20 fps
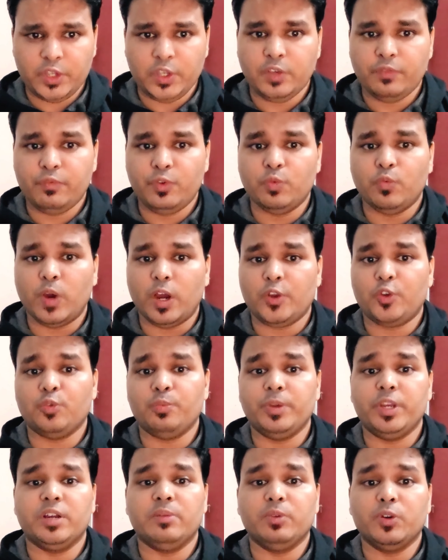if you want to
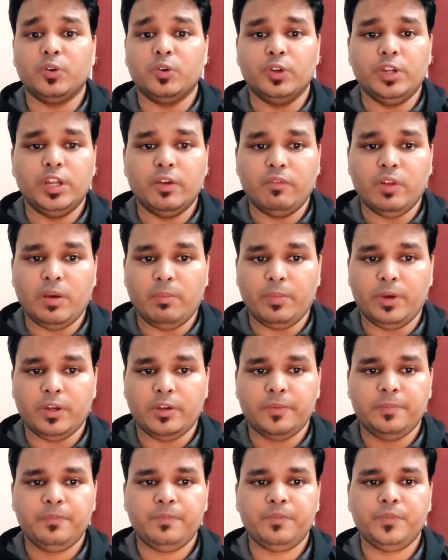become a good developer.
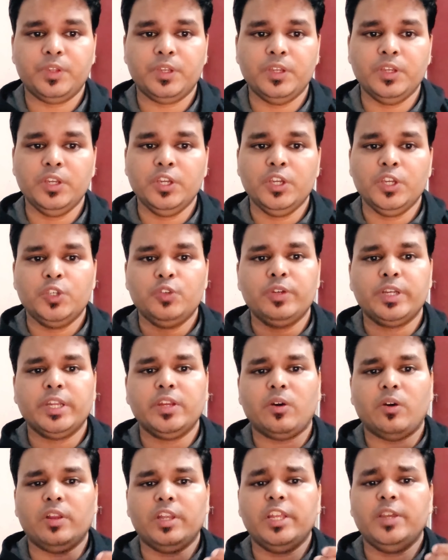You can
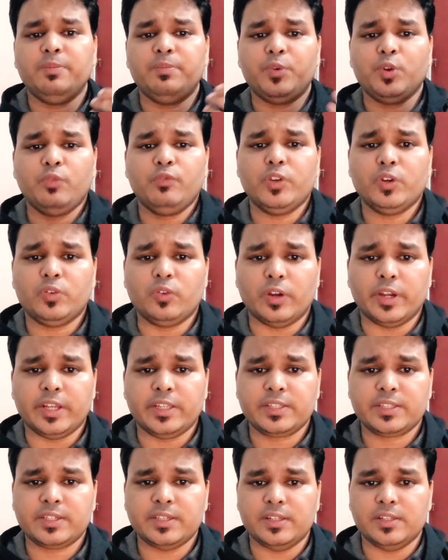only improve your coding
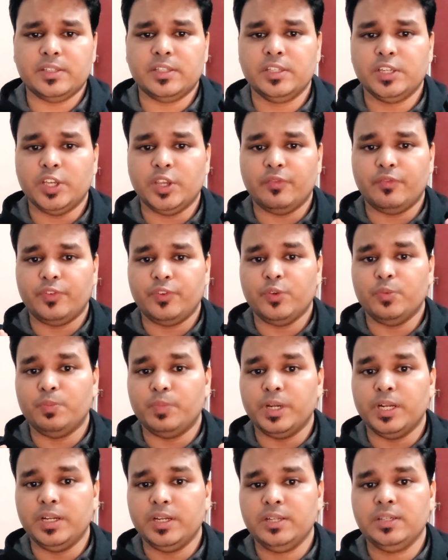skills if you
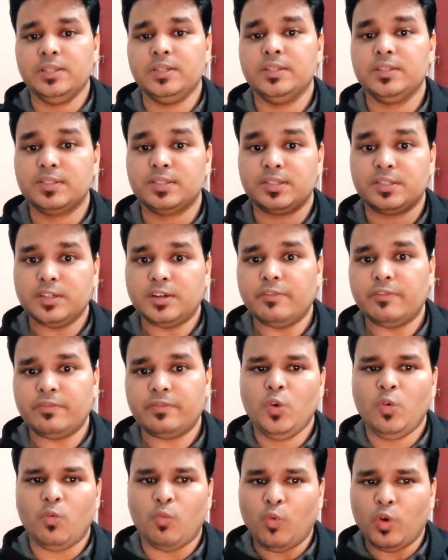build stuff.
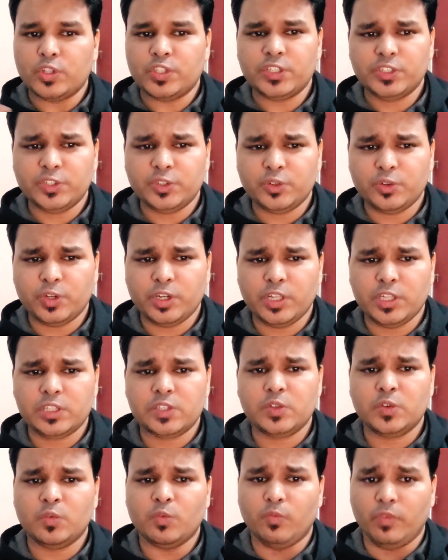Watching
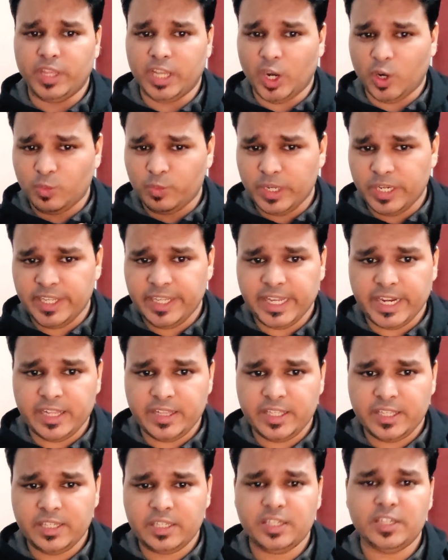tutorials without building
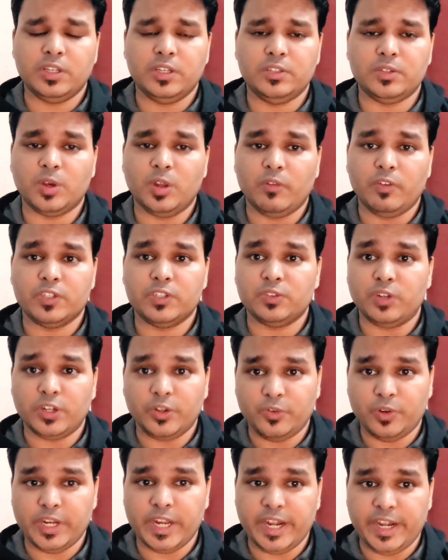anything is always not a
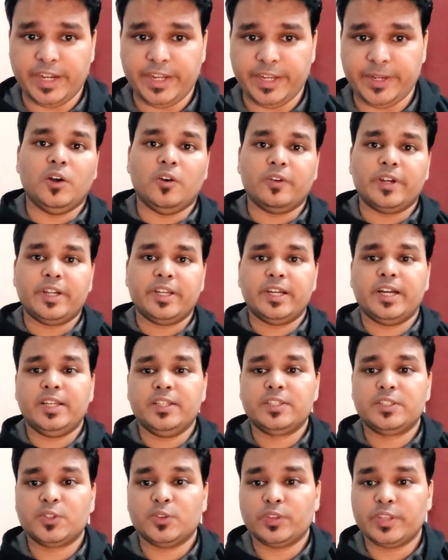good idea. Alright
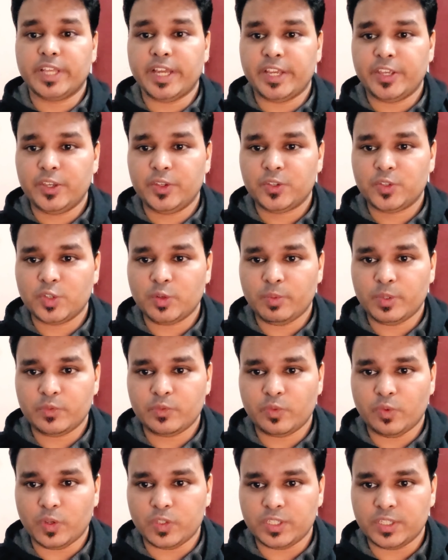guys, so thank you so much
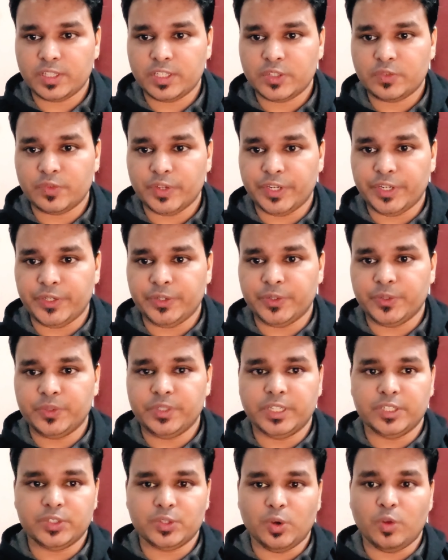for watching this video.
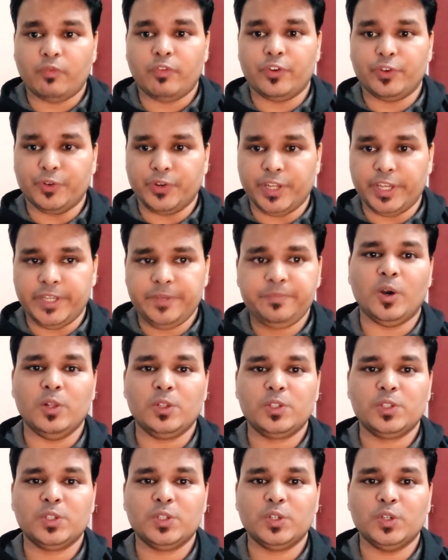That's all for today.
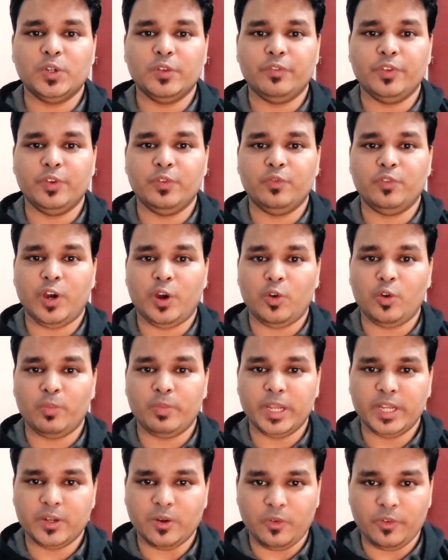Also, if you found
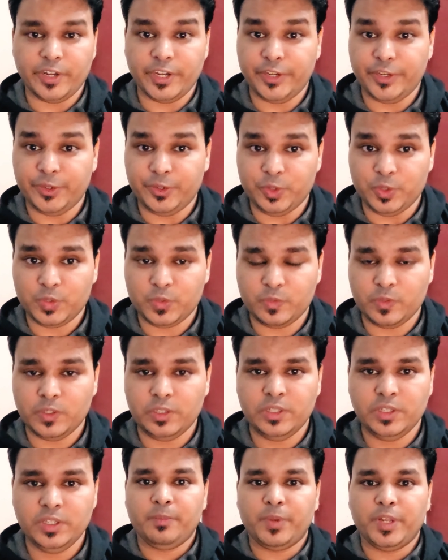my content
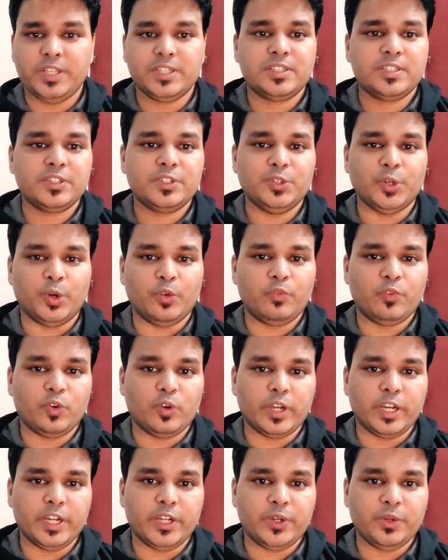useful, please don't
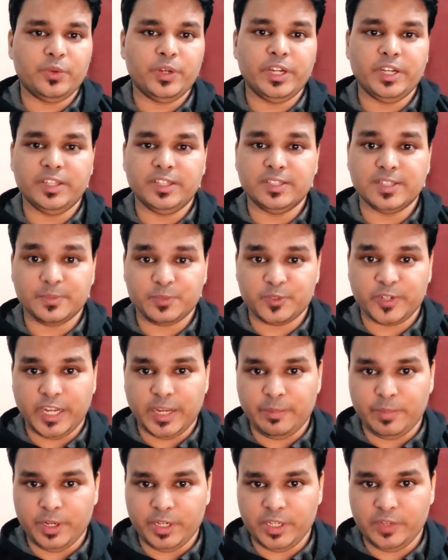forget to hit the
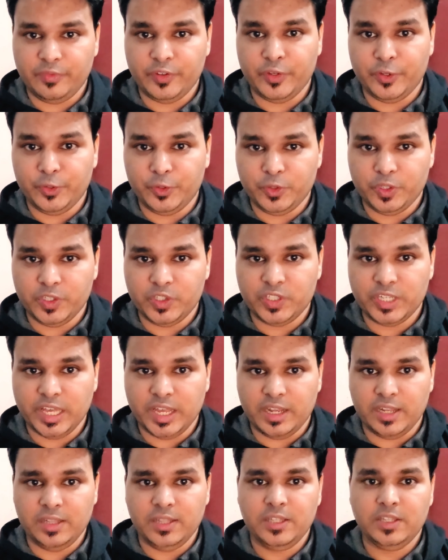subscribe button if you're new to the
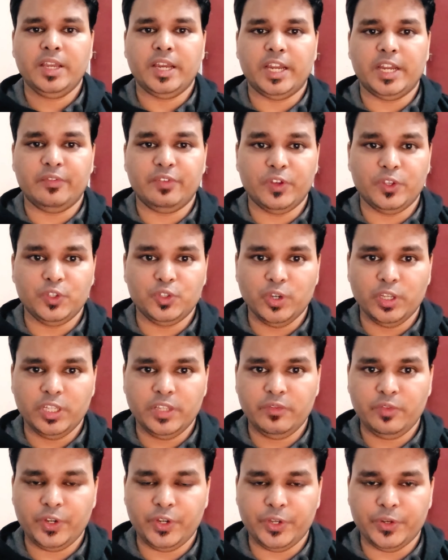channel. And if you enjoyed the
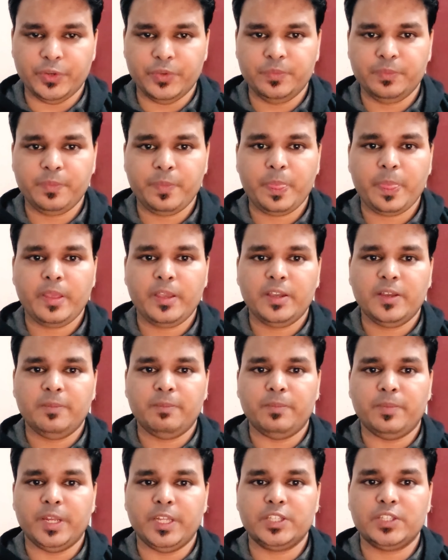video,
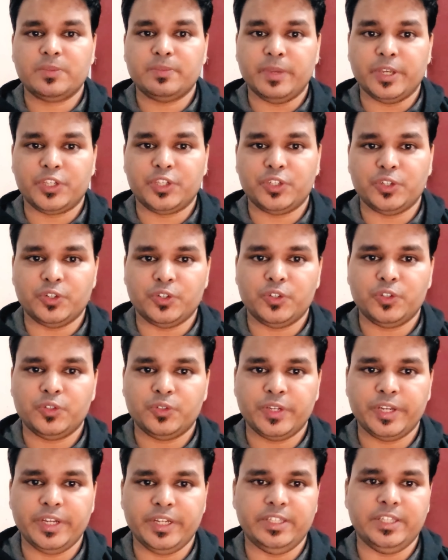please make sure to
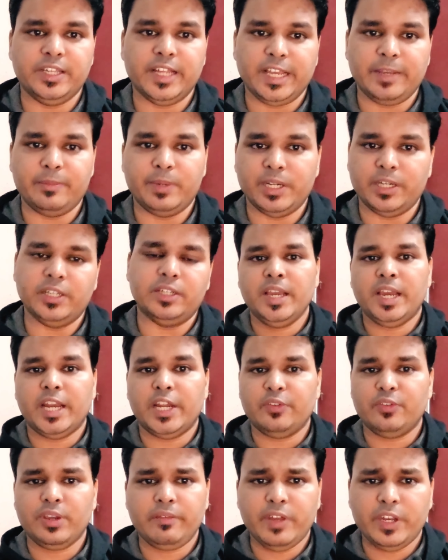hit the like button. And
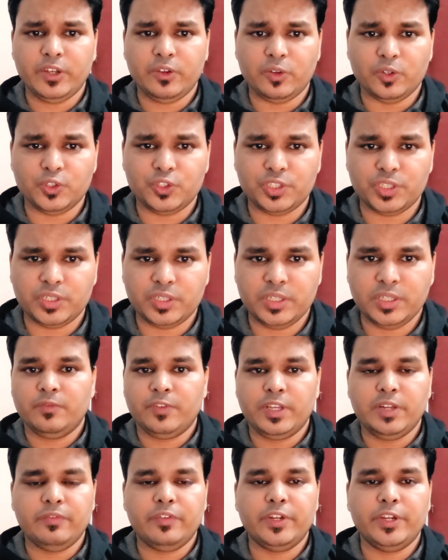if you have any question,
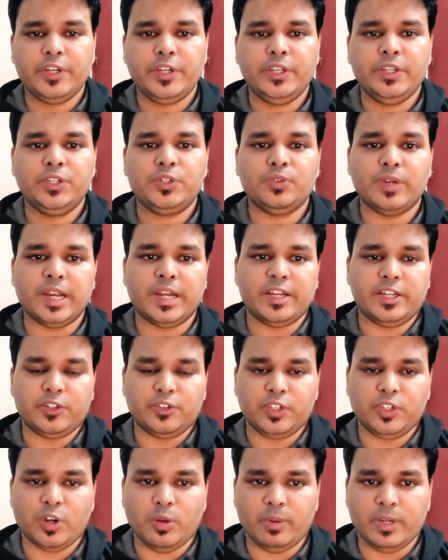feel free to add into
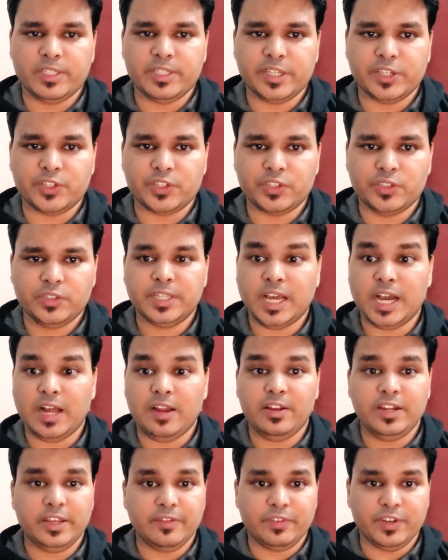the comment section.
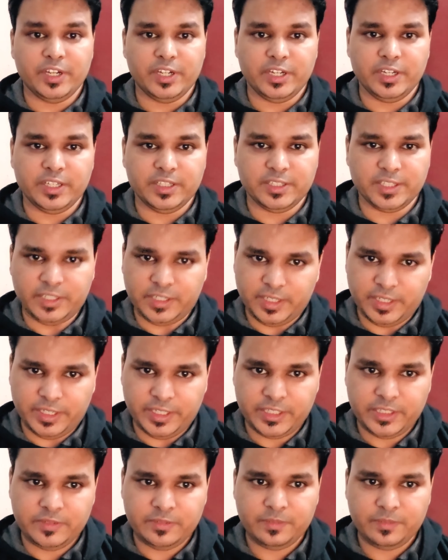I'll definitely consider it.